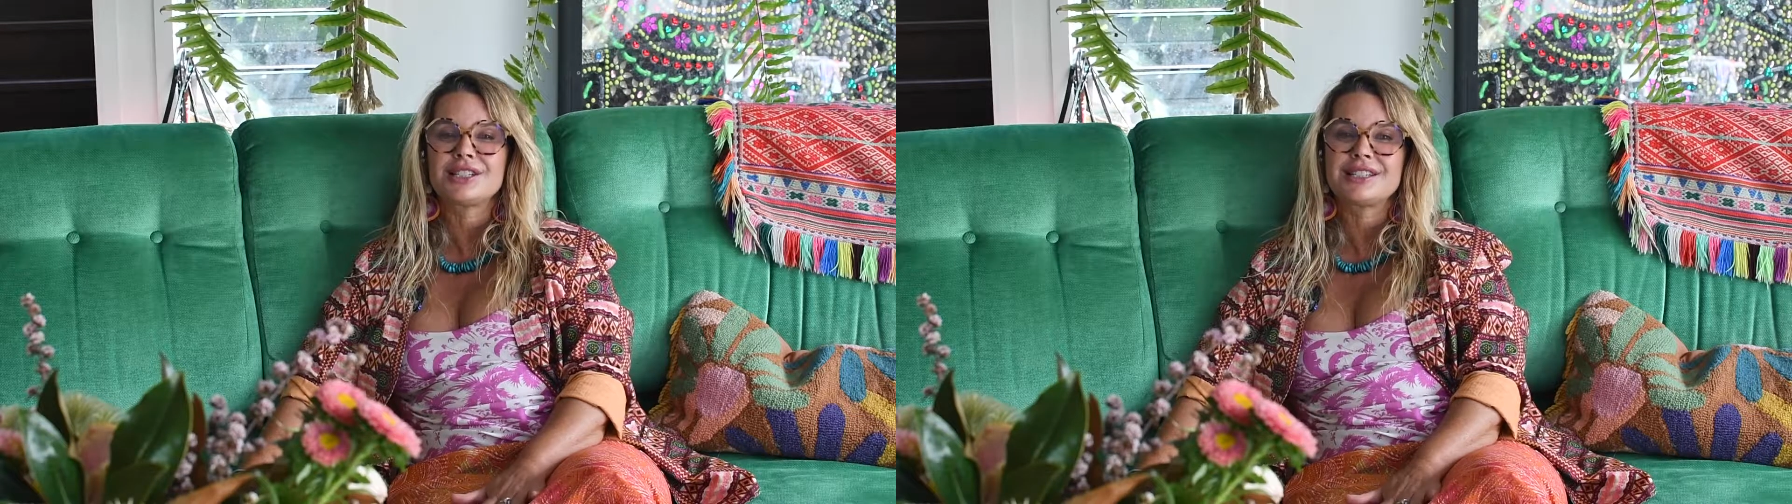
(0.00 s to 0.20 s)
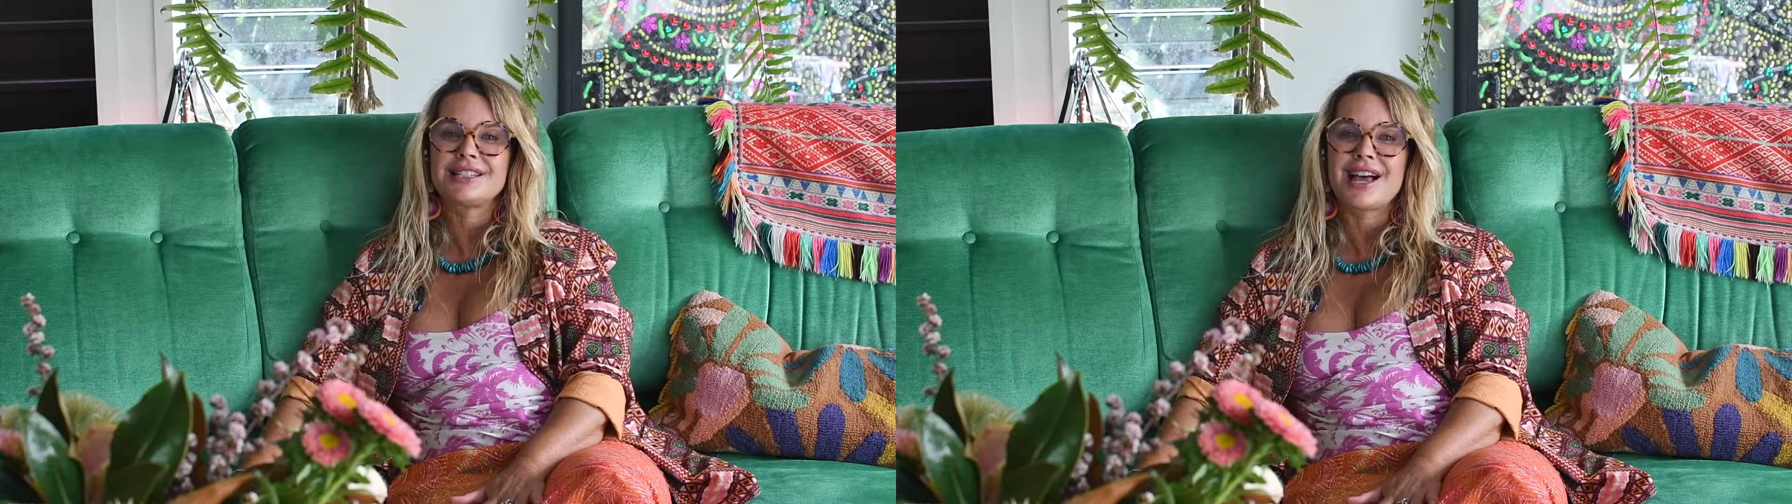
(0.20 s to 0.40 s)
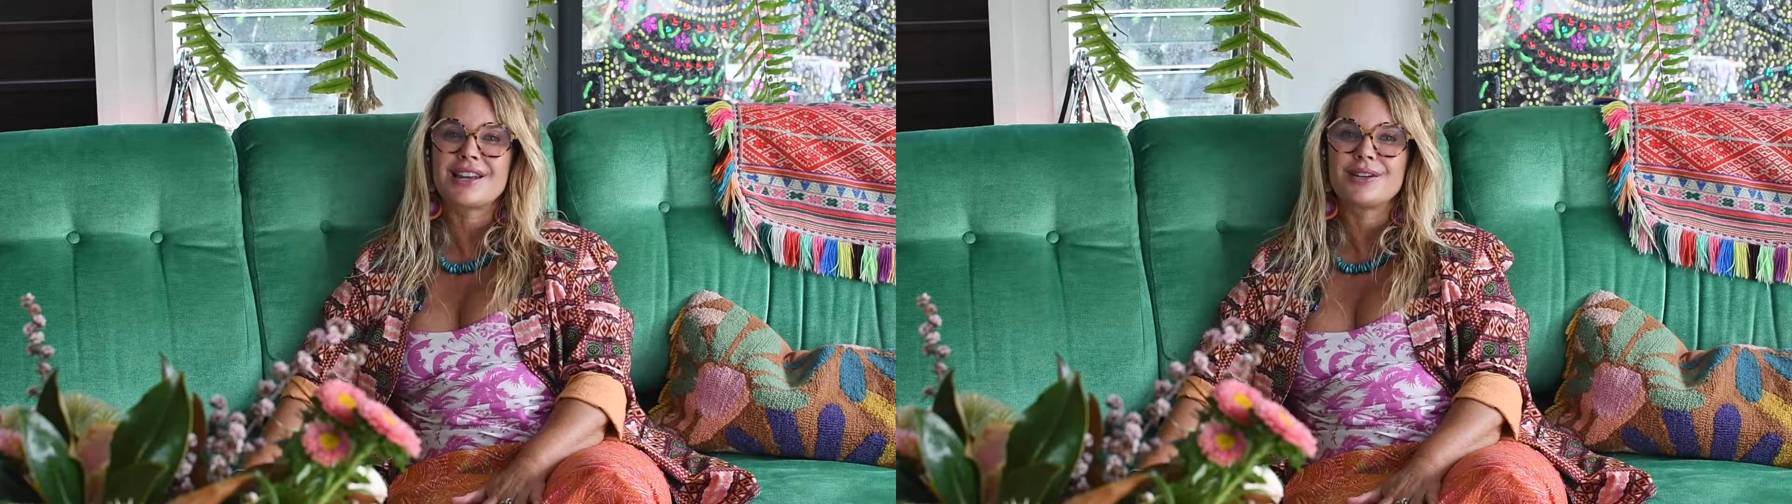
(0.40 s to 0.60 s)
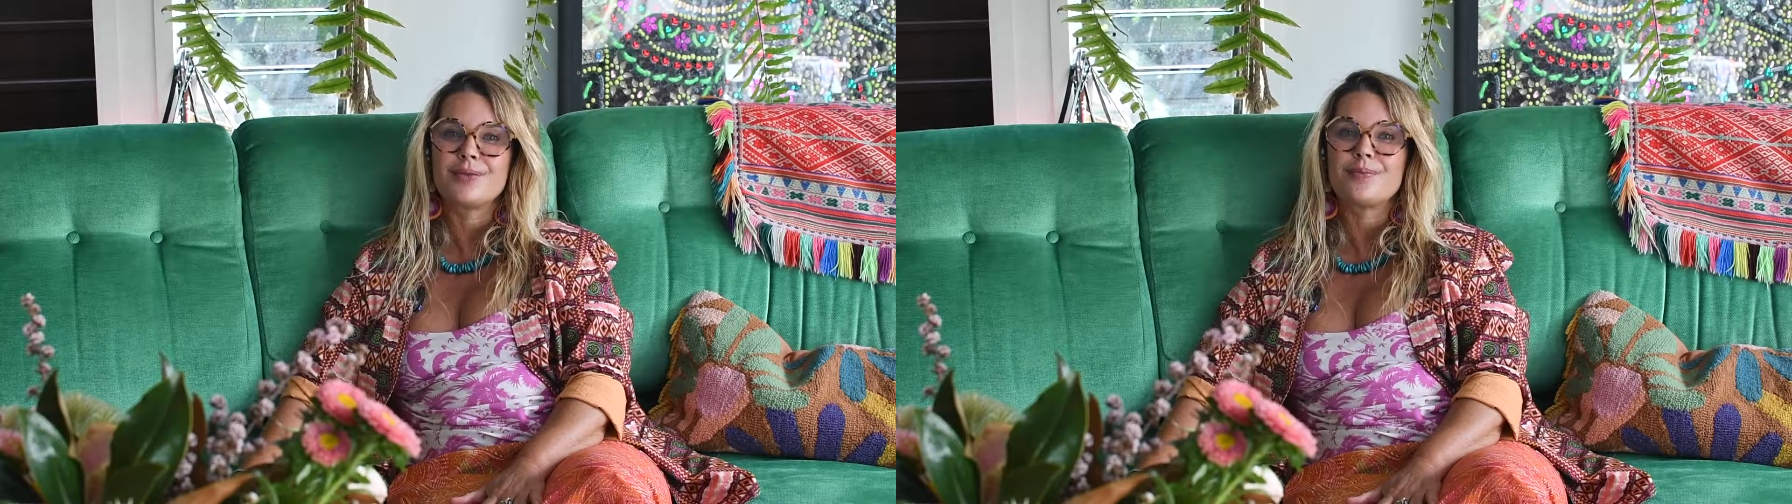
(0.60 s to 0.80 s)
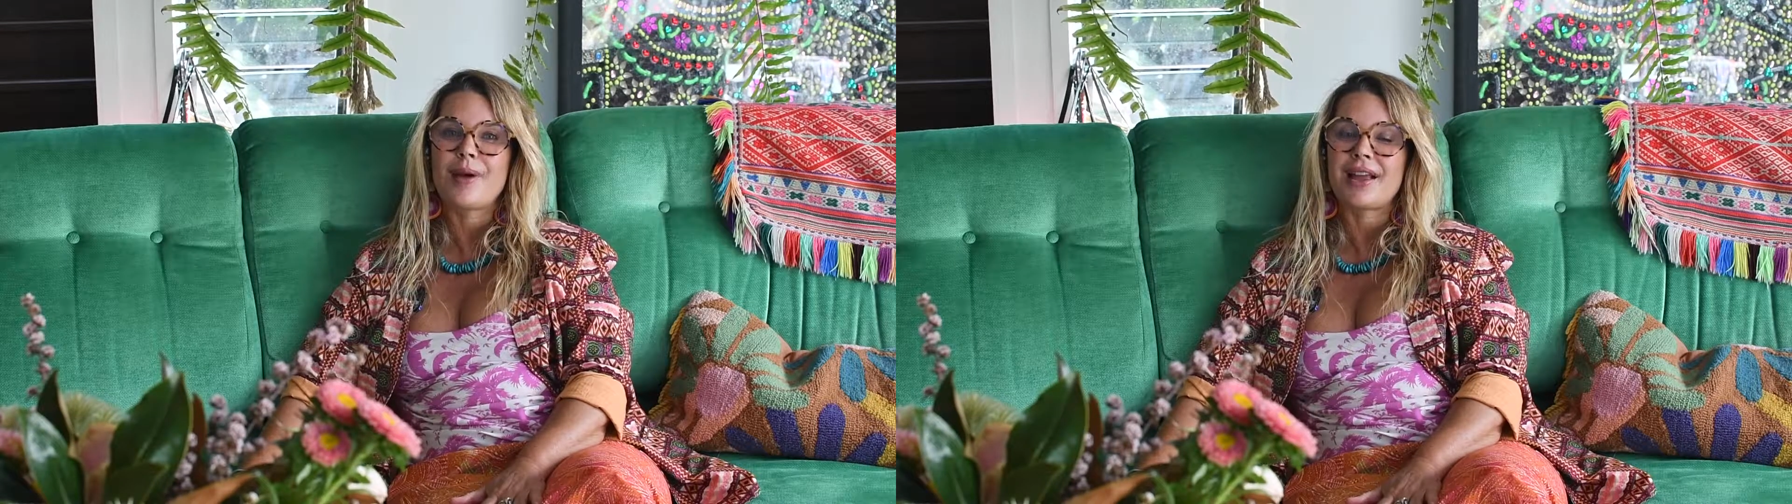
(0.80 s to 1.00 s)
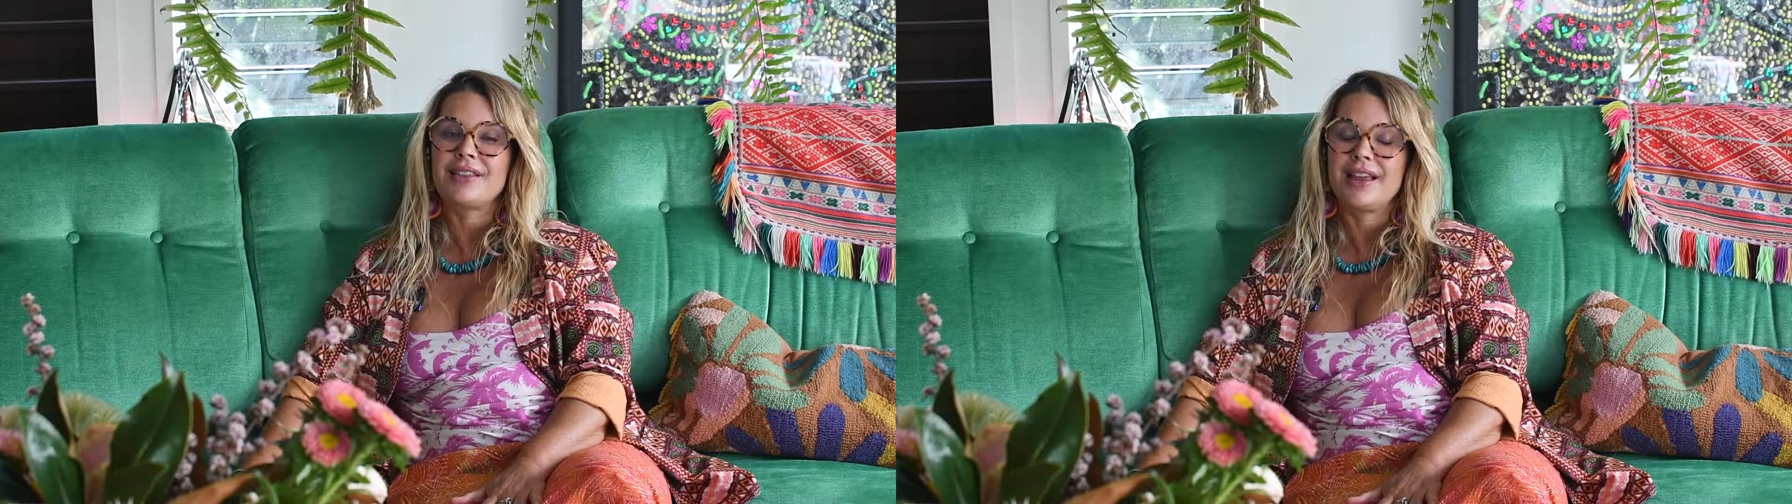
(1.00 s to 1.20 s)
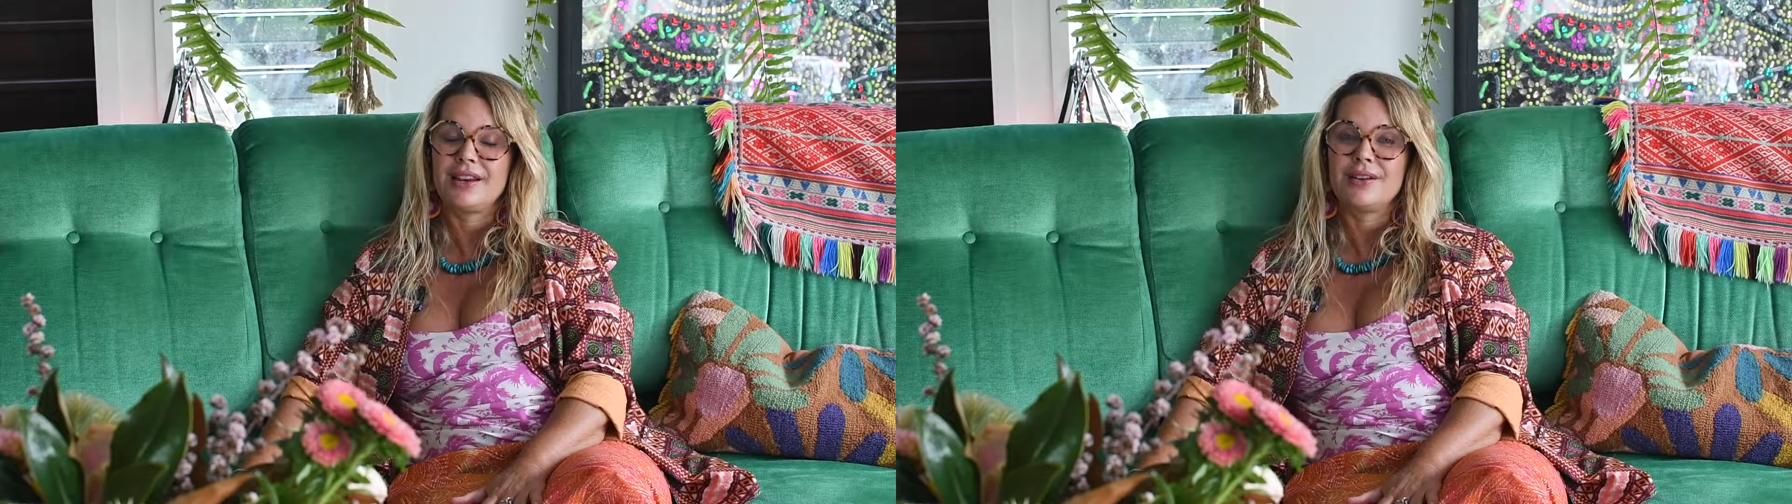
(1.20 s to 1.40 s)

started back then